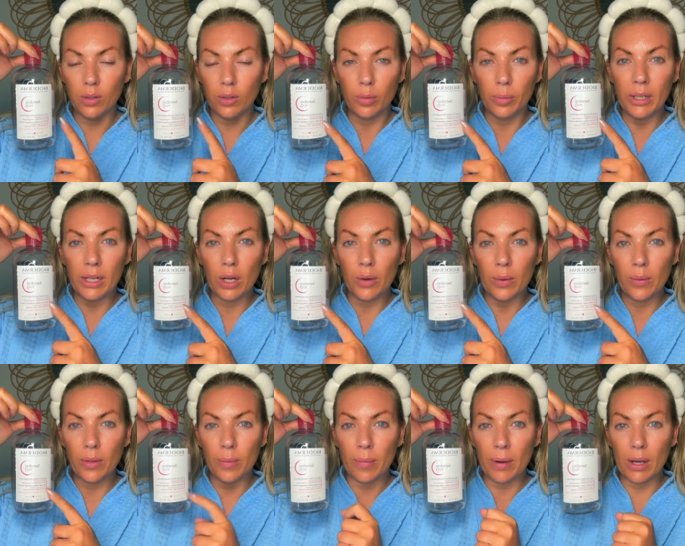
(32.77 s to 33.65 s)
Normally I go in
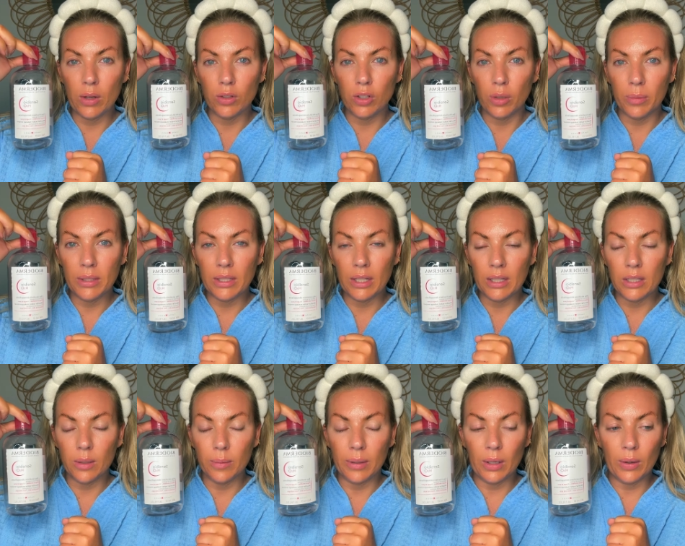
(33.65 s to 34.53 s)
with the Bioderma
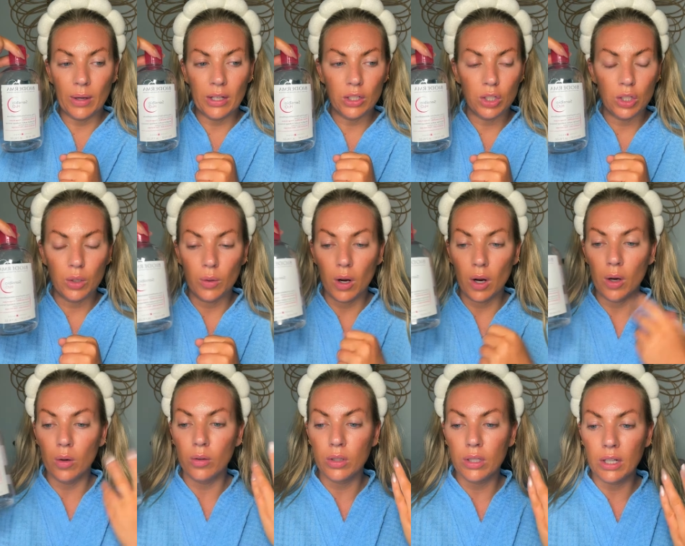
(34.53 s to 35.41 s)
Sensibio H two
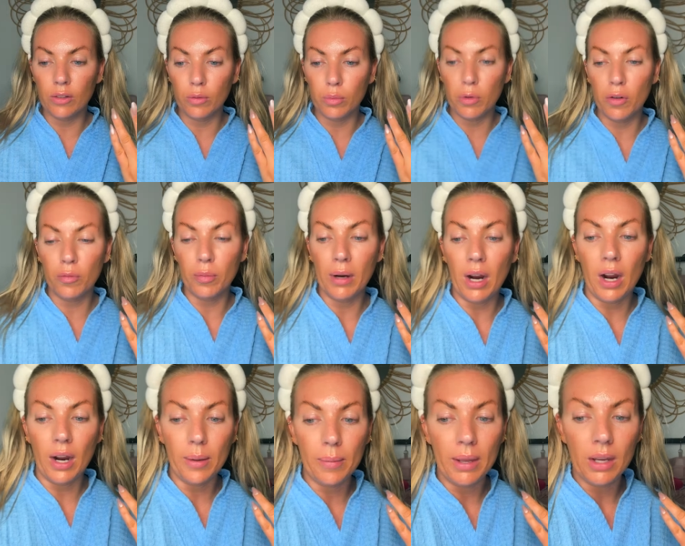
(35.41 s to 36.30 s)
O to remove my
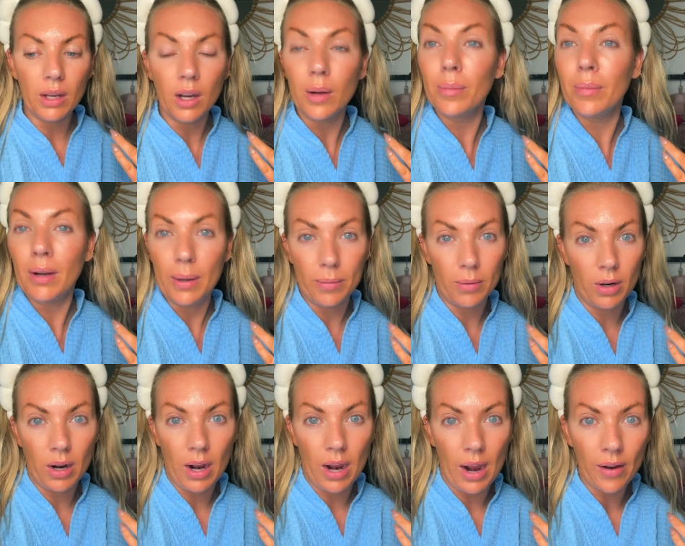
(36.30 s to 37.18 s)
eye makeup. I'm
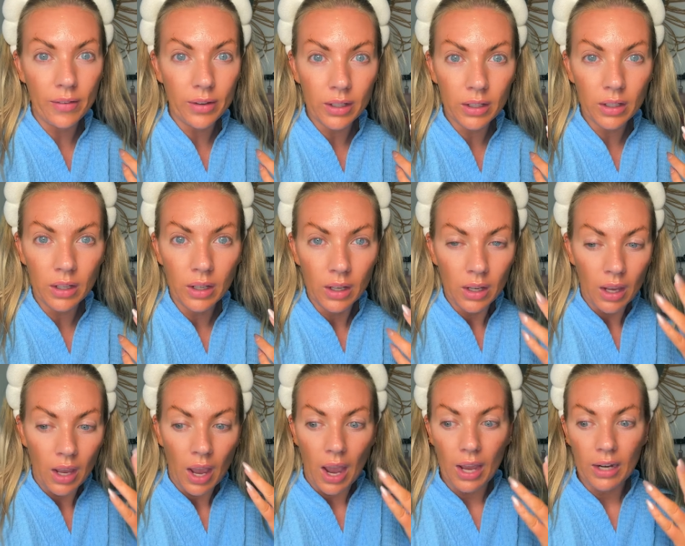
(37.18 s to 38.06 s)
not having
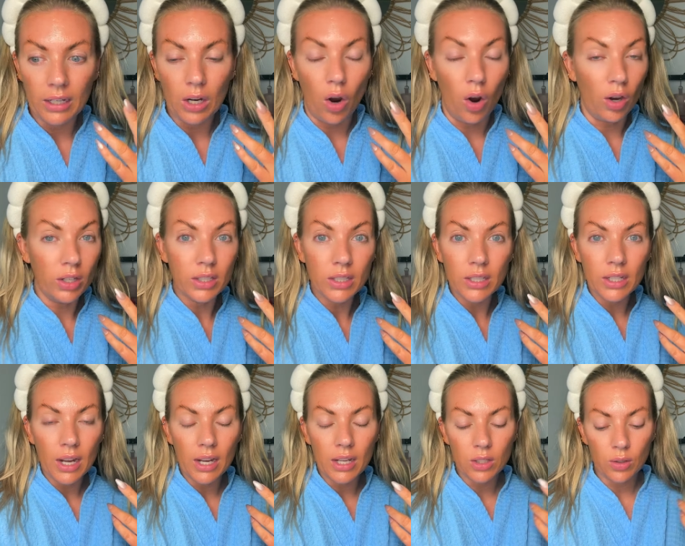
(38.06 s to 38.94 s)
any on
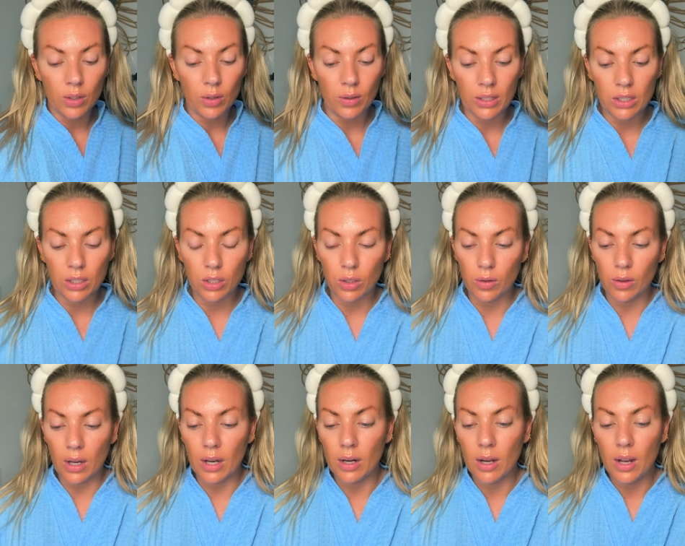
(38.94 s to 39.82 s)
today, so I don't need to do
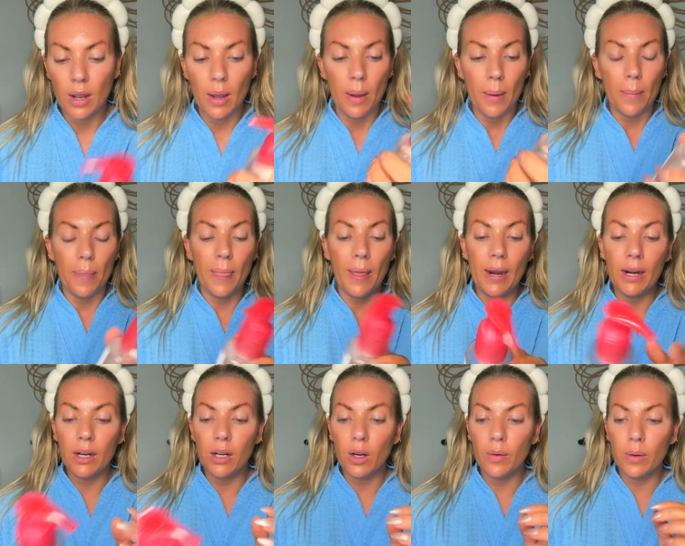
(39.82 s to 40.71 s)
that. Then
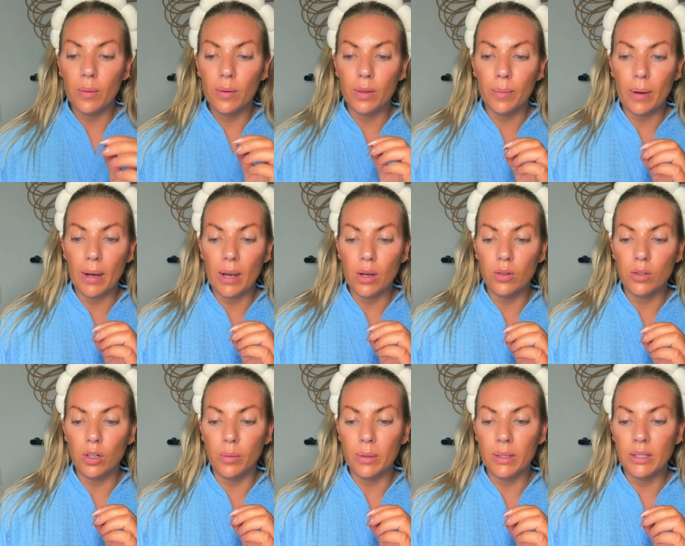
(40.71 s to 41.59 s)
I go in with the
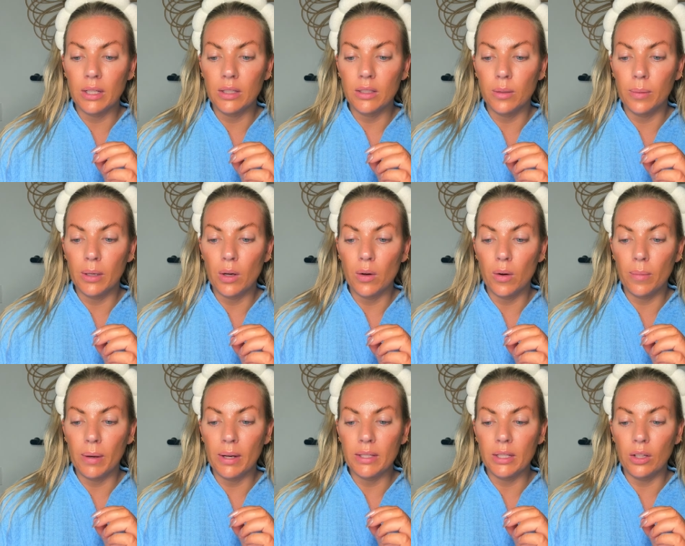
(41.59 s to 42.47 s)
Bioderma Sensibio
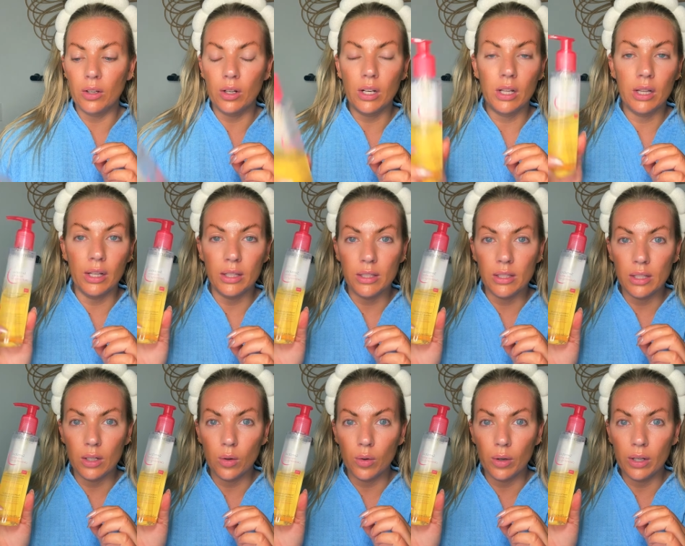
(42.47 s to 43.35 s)
Micellar
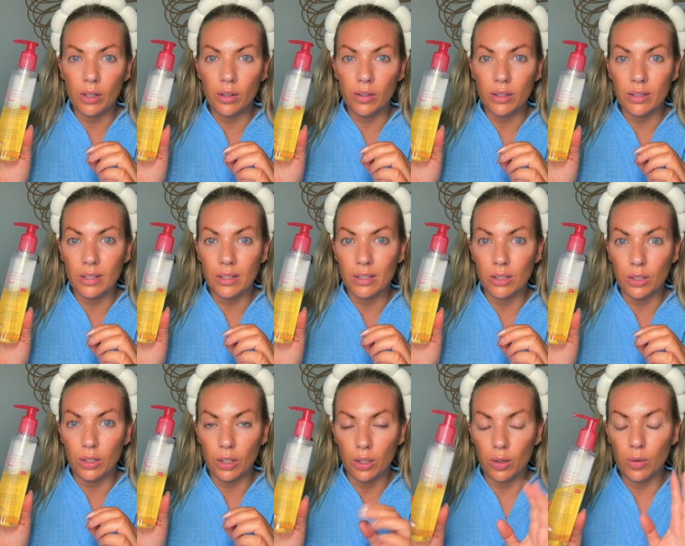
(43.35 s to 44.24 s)
Cleansing Oil. This is
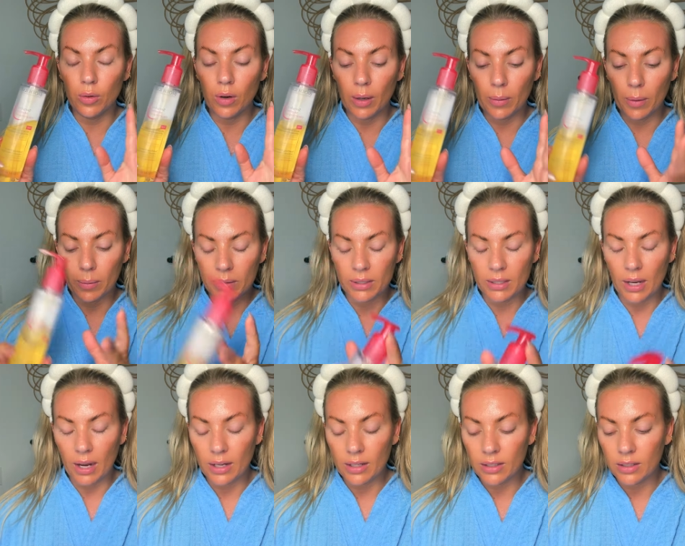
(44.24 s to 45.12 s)
new, I'm
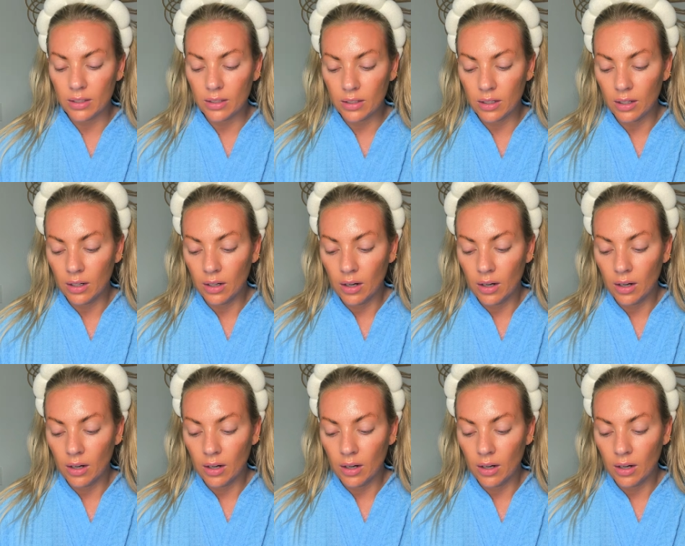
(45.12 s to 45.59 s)
obsessed.